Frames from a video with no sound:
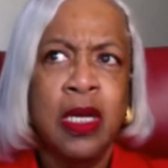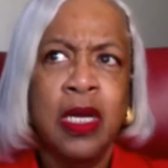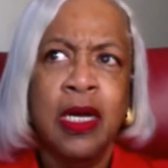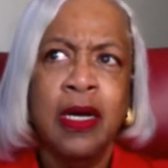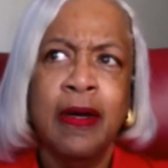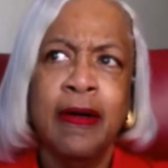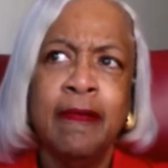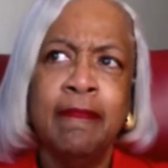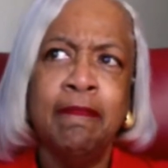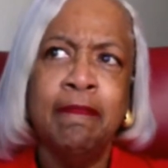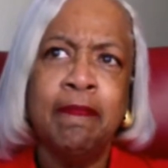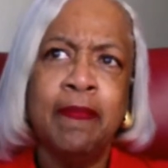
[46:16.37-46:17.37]

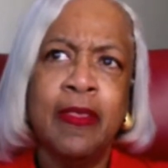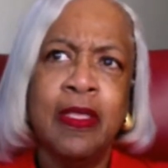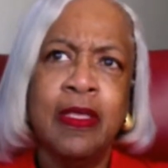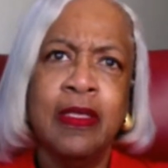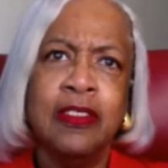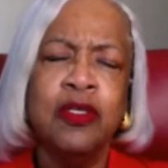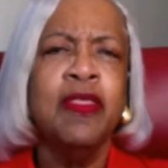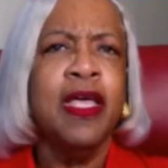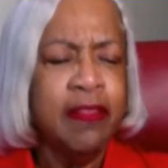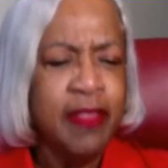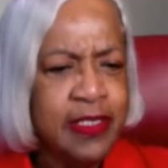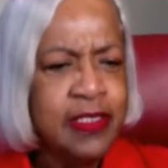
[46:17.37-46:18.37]
So
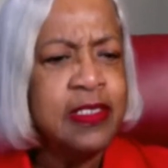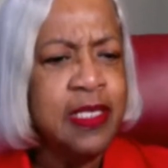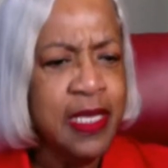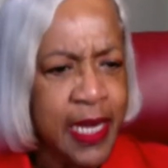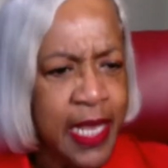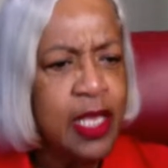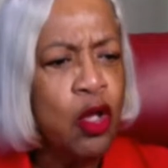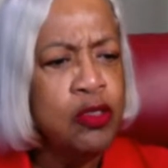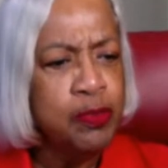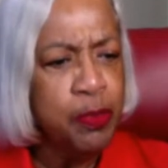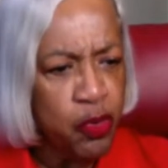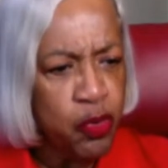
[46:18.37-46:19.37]
that's it. It goes
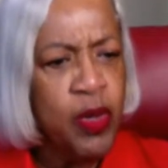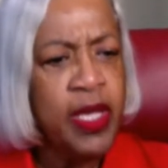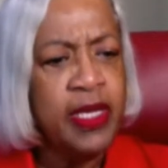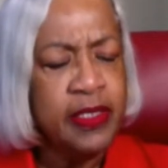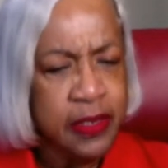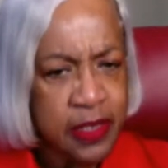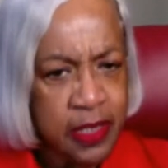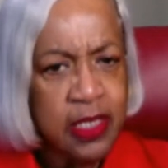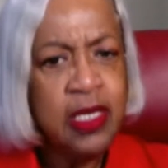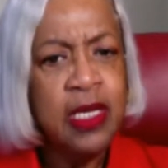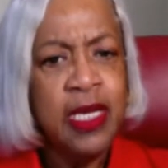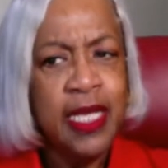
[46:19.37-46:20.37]
both ways.
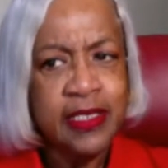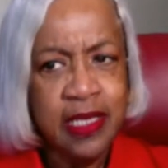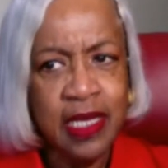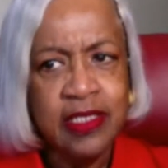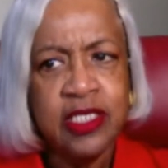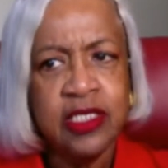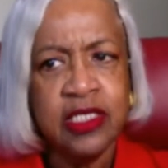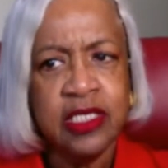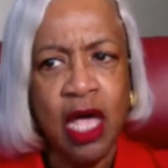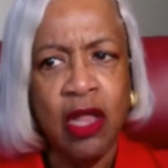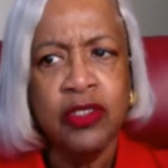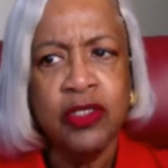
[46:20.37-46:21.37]
It's not just, the
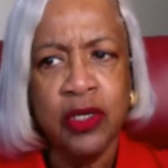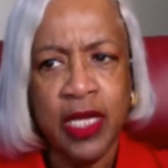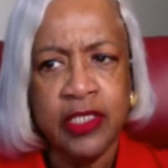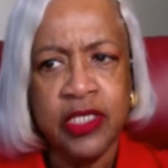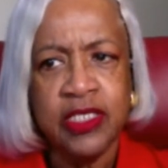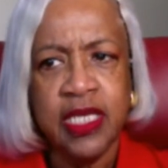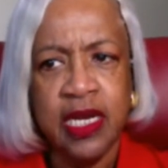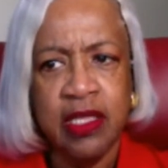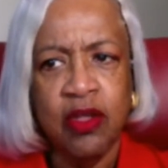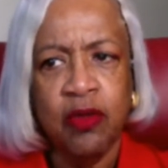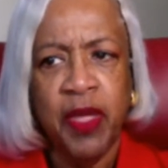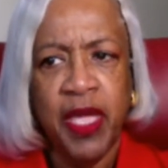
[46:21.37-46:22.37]
scholars are not just sitting there
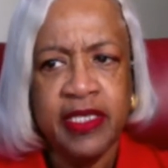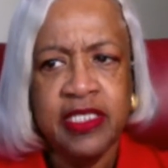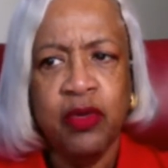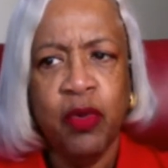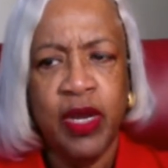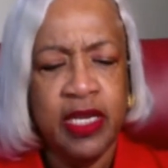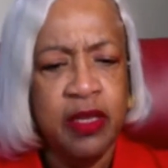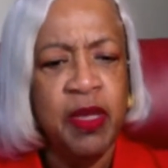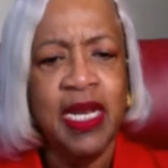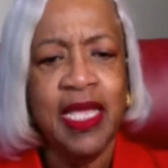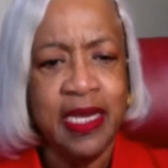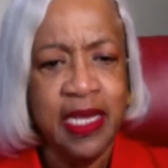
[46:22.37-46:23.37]
panting, waiting to be
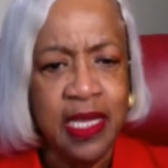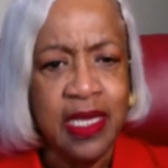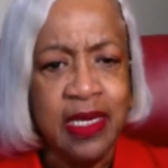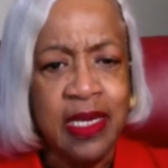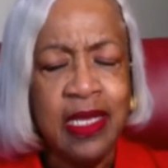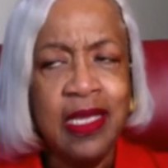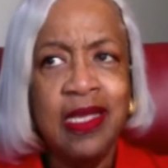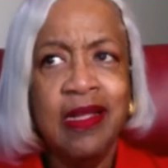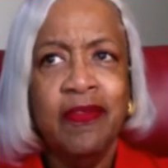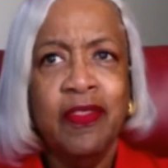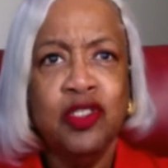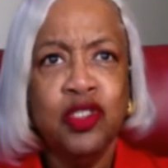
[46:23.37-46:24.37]
let in.
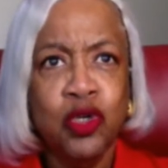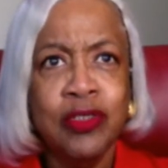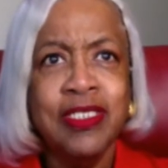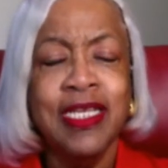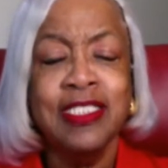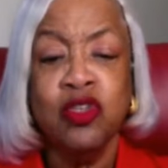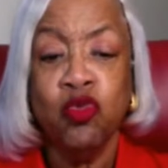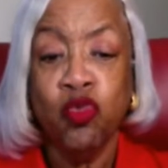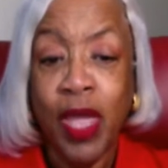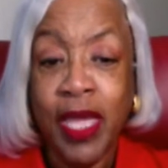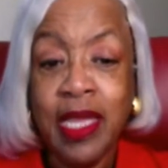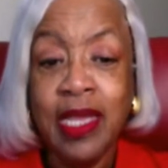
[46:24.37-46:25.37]
The church has to
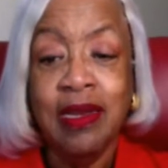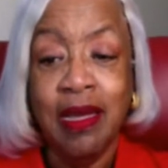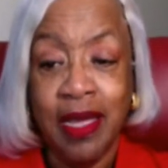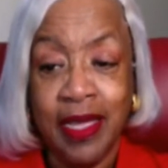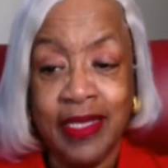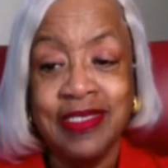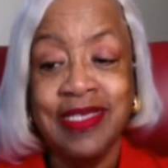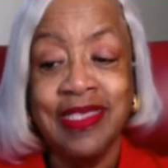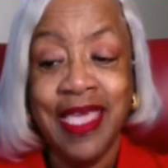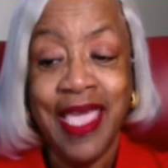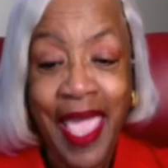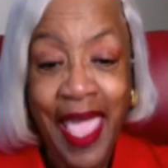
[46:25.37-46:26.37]
recognize that
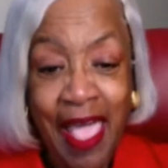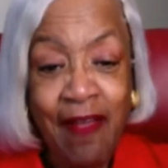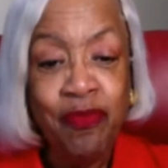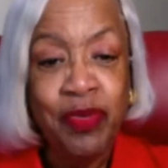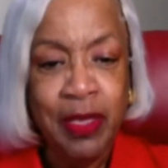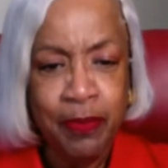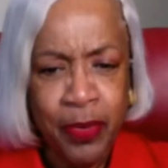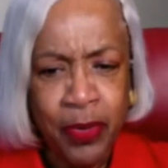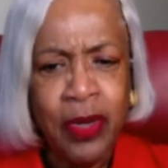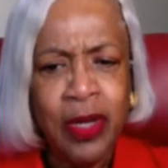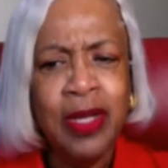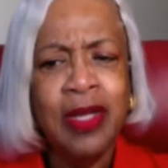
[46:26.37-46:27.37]
they have people
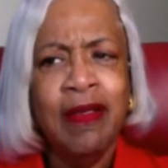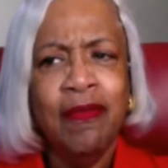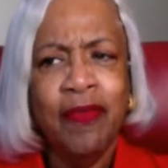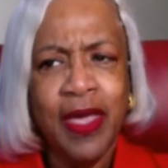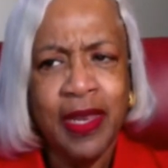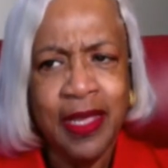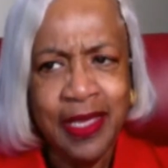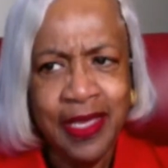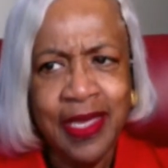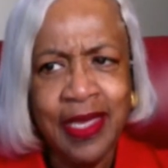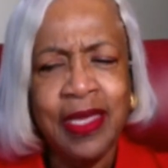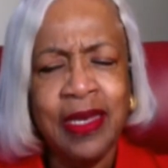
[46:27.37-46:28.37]
that,
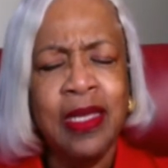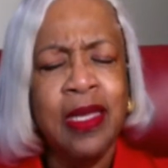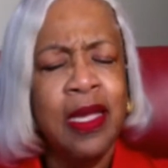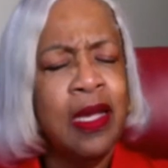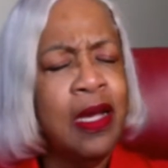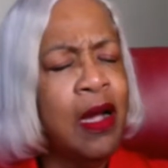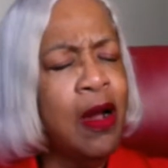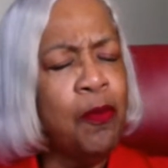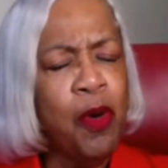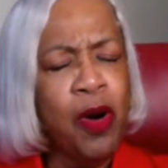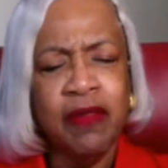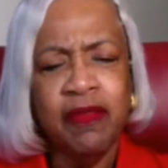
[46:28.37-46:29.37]
again, are
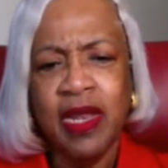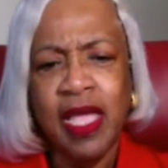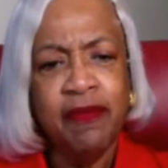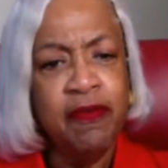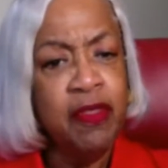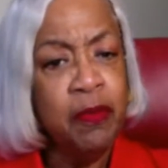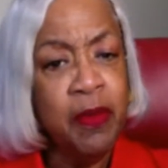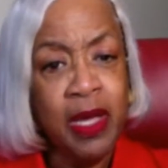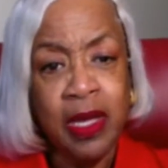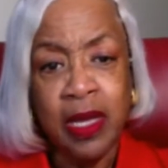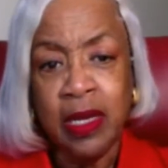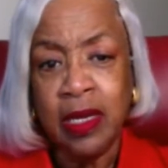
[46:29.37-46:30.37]
part of the life of the mind.